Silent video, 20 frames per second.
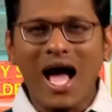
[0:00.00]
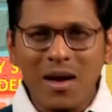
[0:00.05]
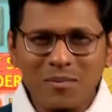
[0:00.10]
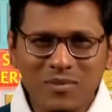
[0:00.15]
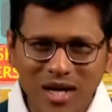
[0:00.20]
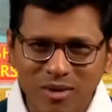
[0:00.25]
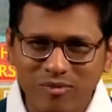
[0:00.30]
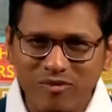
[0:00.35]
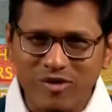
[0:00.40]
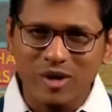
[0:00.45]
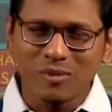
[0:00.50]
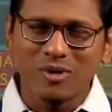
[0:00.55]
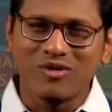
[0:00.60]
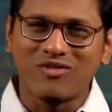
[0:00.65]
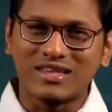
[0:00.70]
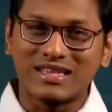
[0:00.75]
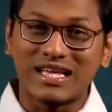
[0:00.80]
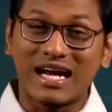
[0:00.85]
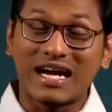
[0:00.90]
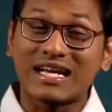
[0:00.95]
I'm comfortable
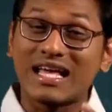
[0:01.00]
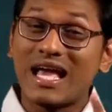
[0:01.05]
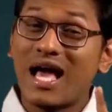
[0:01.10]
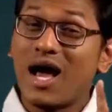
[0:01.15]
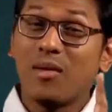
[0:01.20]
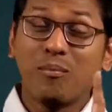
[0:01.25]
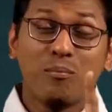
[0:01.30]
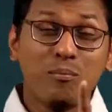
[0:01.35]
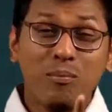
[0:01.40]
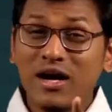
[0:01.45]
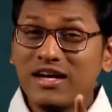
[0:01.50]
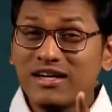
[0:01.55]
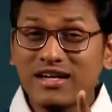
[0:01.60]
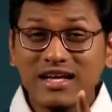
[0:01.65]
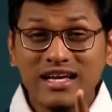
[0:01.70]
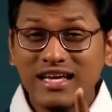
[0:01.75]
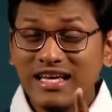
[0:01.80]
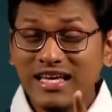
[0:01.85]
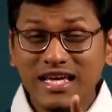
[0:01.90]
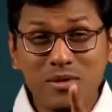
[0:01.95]
with that. But
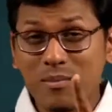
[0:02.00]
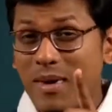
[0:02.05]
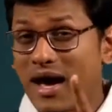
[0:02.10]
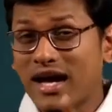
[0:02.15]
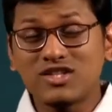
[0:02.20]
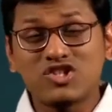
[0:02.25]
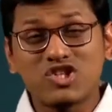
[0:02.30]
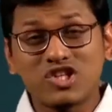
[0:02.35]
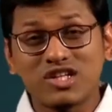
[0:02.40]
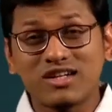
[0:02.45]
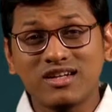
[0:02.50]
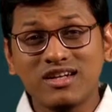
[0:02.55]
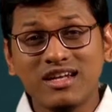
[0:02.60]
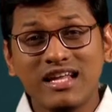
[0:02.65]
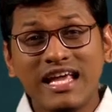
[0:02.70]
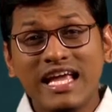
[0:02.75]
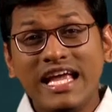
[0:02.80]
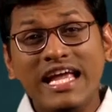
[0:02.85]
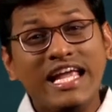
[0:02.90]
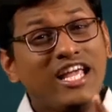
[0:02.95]
imagine
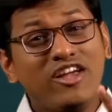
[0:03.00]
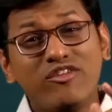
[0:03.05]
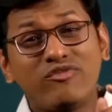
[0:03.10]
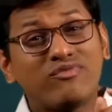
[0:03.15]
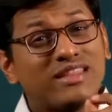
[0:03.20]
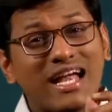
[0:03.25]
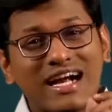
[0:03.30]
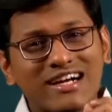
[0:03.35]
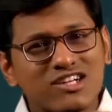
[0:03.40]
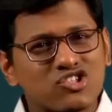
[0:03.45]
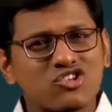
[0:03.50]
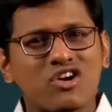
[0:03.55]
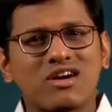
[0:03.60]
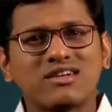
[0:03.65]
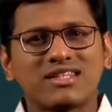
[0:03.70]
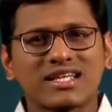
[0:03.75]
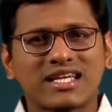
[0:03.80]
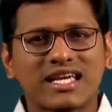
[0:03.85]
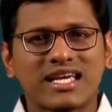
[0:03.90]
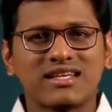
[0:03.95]
if that's
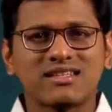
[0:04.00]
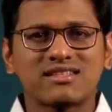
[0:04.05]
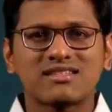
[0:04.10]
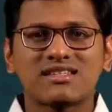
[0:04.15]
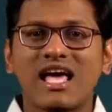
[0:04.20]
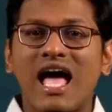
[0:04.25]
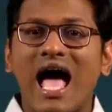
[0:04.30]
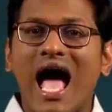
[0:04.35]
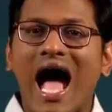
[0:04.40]
not the case.